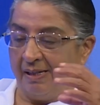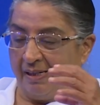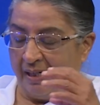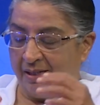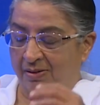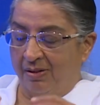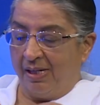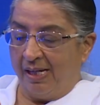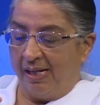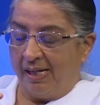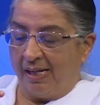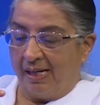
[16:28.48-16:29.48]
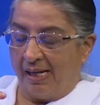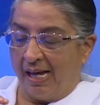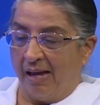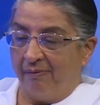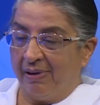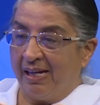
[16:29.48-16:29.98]
actually
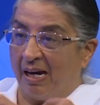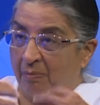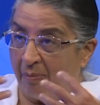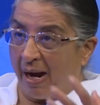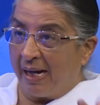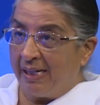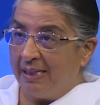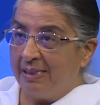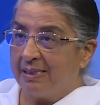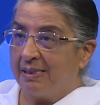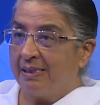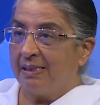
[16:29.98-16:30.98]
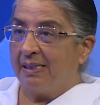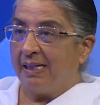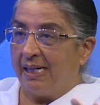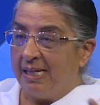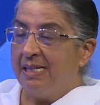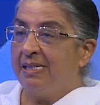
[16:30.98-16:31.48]
having a mind
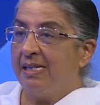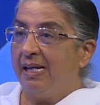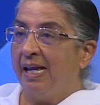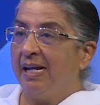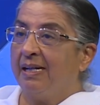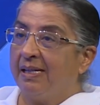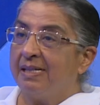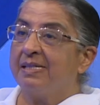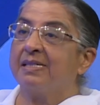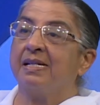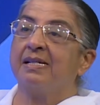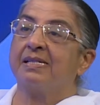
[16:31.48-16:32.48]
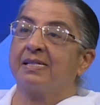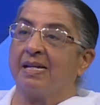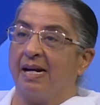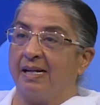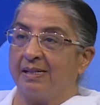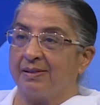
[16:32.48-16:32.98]
intellect and
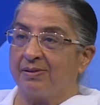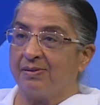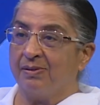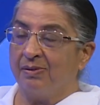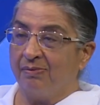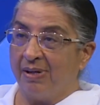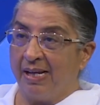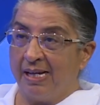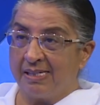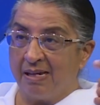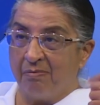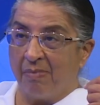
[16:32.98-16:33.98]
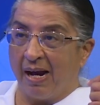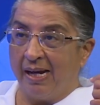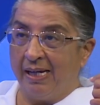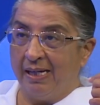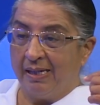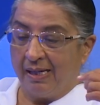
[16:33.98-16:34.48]
sanskar so when i say
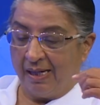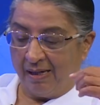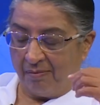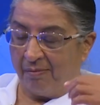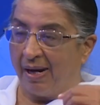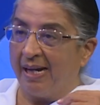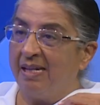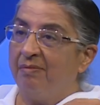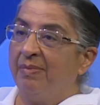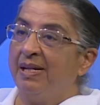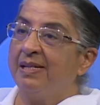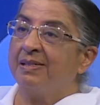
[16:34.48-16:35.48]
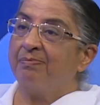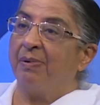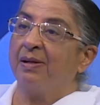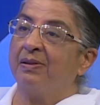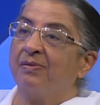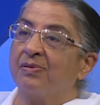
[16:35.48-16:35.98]
mind Mind means
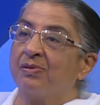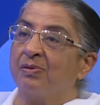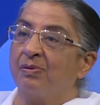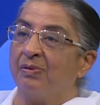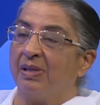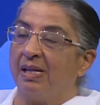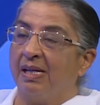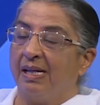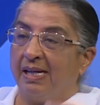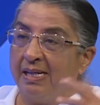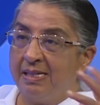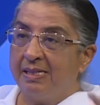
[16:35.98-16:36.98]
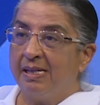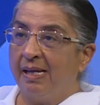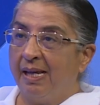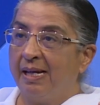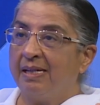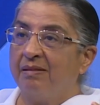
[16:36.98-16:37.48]
part of soul. Mm.
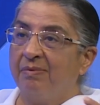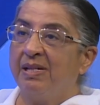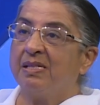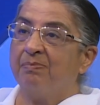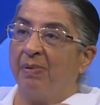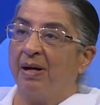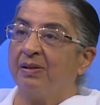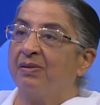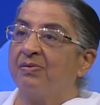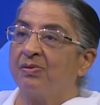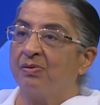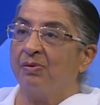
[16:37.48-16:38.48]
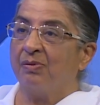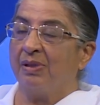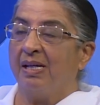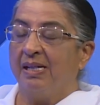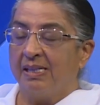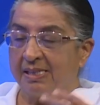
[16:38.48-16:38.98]
Intellect means part of
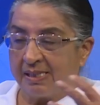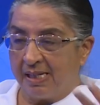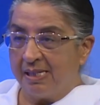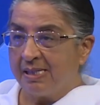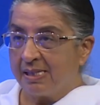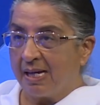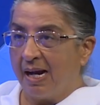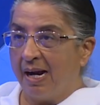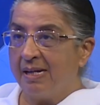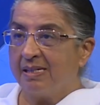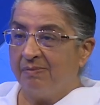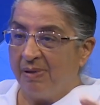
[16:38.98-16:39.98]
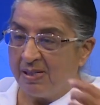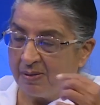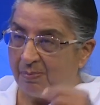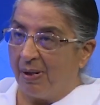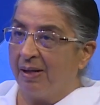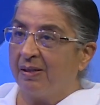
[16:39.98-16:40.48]
soul. Mm. Sanskars means
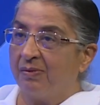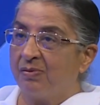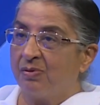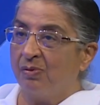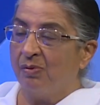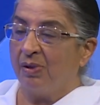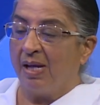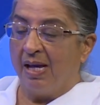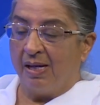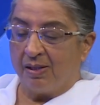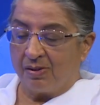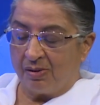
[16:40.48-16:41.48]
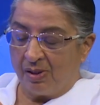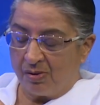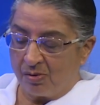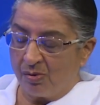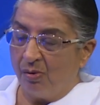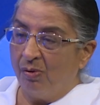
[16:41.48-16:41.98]
part of soul. So the
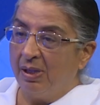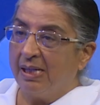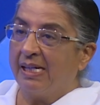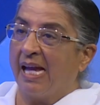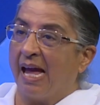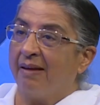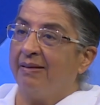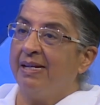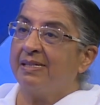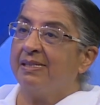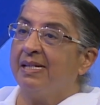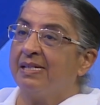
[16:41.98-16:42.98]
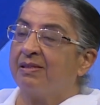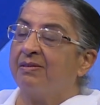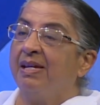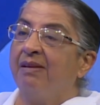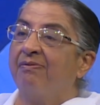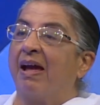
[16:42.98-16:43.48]
soul carries these
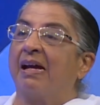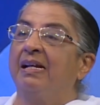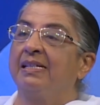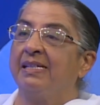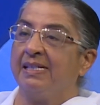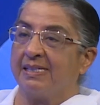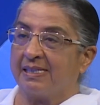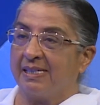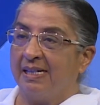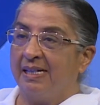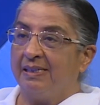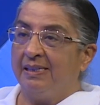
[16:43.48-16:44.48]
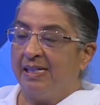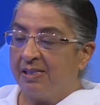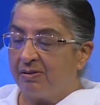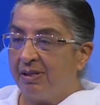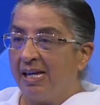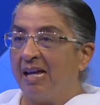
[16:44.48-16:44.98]
three faculties, mm. these
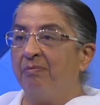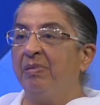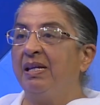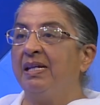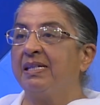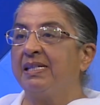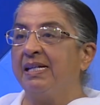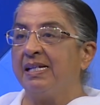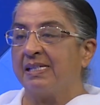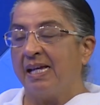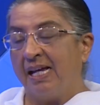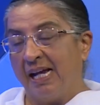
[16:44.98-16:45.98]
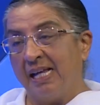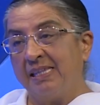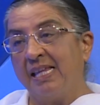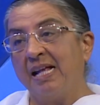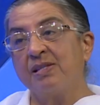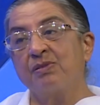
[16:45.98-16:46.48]
hmm. three abilities,
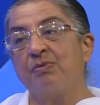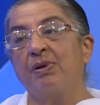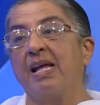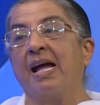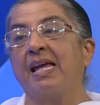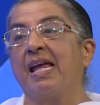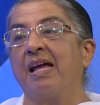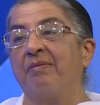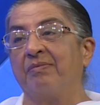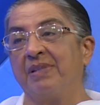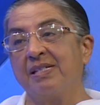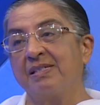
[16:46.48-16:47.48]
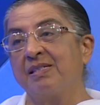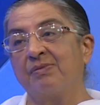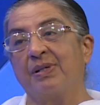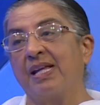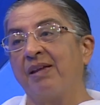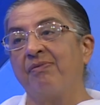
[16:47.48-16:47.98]
and that's what I am. This is
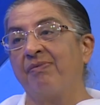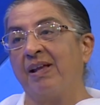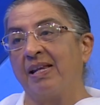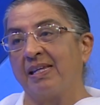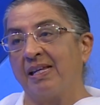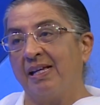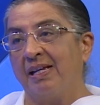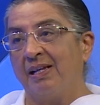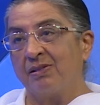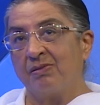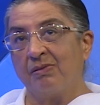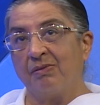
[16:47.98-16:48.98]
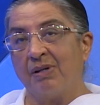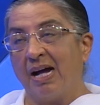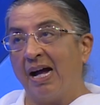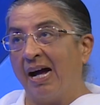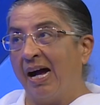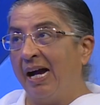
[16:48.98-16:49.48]
what I felt. So
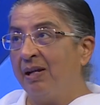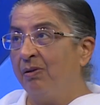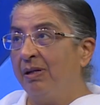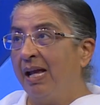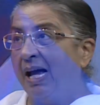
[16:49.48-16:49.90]
I don't